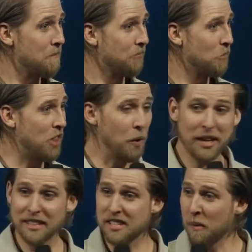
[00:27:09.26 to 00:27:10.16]
We thought we were
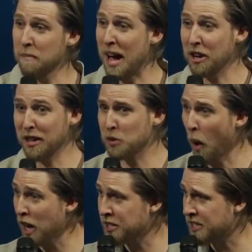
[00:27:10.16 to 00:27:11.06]
getting someone better. It's
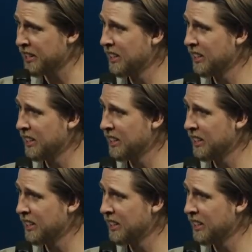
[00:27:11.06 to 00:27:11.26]
worse.